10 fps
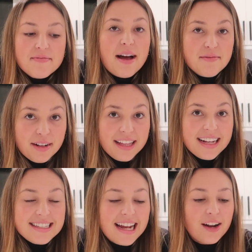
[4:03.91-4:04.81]
I'm really
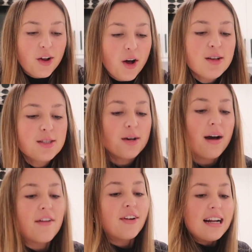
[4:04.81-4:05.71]
excited. Also,
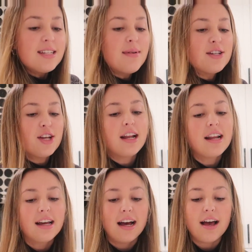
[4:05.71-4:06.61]
I forgot to mention,
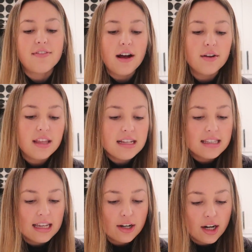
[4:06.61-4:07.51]
I found these
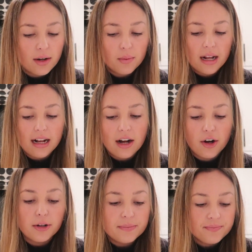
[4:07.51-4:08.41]
later when I got
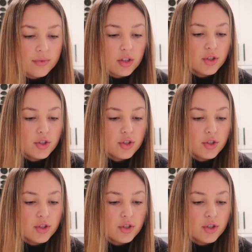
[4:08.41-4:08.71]
home.